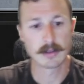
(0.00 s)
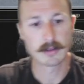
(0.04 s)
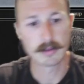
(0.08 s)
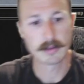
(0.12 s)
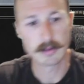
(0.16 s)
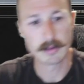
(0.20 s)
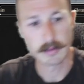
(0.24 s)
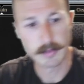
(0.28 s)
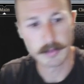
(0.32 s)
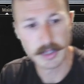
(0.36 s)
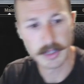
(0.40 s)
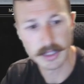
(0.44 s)

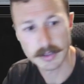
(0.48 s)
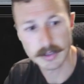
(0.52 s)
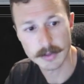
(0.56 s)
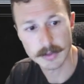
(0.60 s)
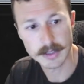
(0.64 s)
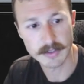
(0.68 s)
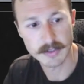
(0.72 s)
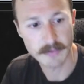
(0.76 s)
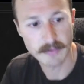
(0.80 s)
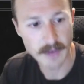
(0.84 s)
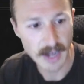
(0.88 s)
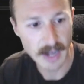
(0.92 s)
I mean, this was a
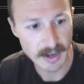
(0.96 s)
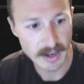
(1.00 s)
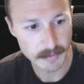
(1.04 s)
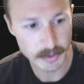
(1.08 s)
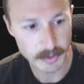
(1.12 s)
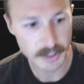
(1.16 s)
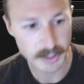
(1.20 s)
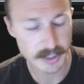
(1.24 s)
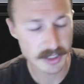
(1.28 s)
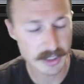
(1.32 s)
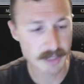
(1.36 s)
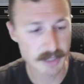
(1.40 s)
5, but
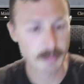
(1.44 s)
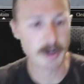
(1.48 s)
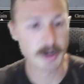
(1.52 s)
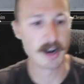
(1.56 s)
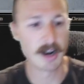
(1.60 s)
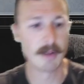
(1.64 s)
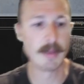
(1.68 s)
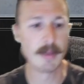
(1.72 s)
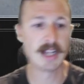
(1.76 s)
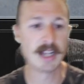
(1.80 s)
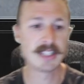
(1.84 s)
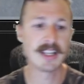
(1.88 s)
this has been our
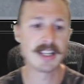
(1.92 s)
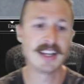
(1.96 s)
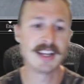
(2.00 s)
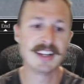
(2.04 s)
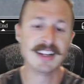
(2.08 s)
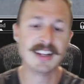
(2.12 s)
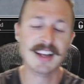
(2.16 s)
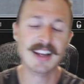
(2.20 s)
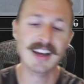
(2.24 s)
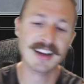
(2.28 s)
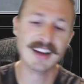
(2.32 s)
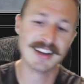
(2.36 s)
best hand
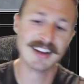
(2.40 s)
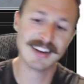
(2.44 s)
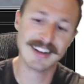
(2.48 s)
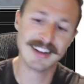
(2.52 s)
yet.